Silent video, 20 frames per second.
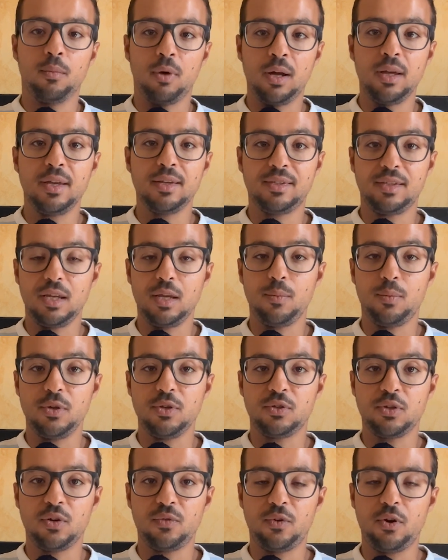my SAP
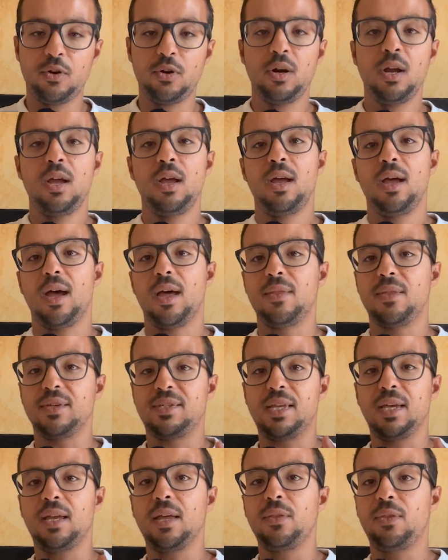server. And the
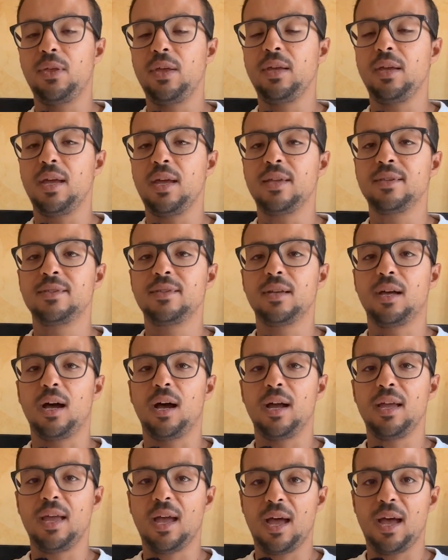second thing is
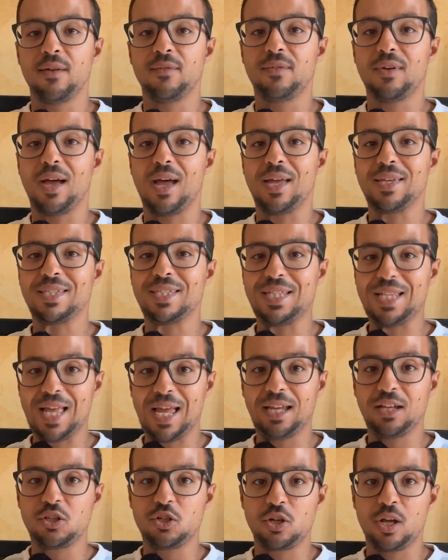I have a
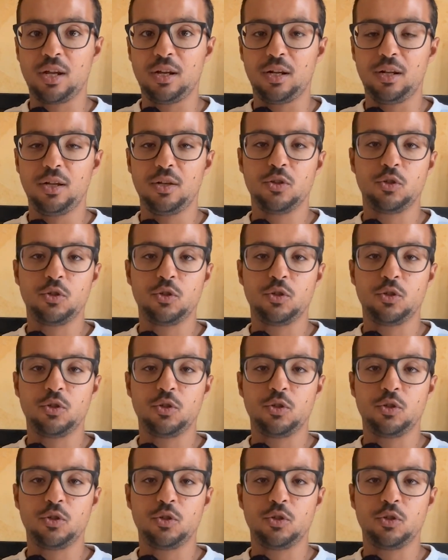Slack channel.